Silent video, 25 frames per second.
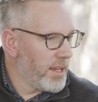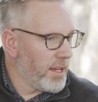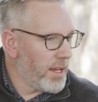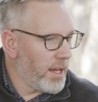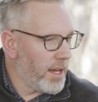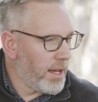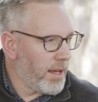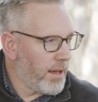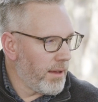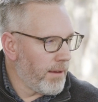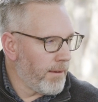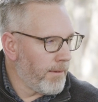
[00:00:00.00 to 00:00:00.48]

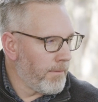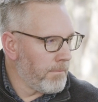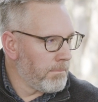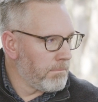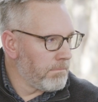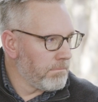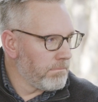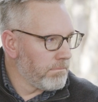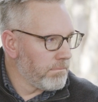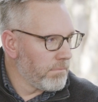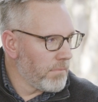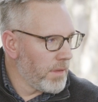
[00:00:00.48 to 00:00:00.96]

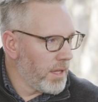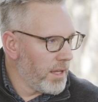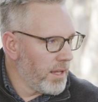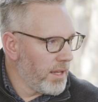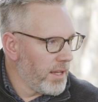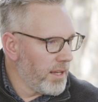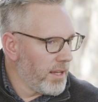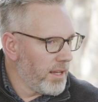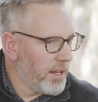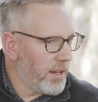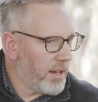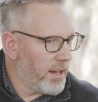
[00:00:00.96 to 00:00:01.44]

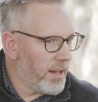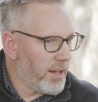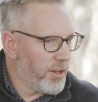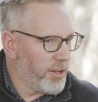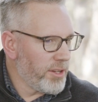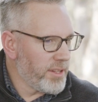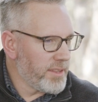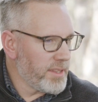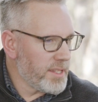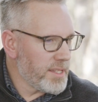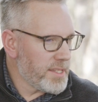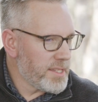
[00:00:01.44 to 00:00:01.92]
I
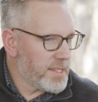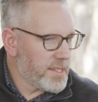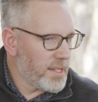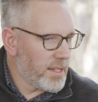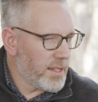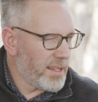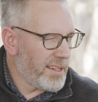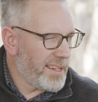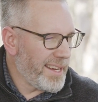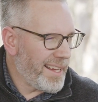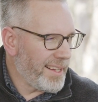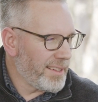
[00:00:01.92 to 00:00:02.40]
heard this
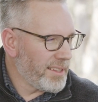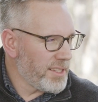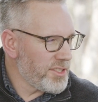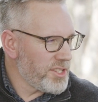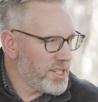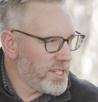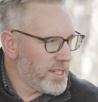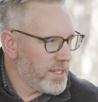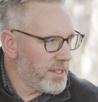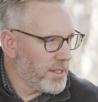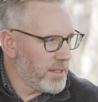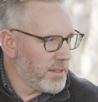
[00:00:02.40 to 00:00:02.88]

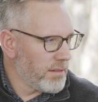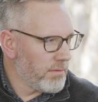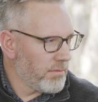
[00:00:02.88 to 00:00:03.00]
analogy.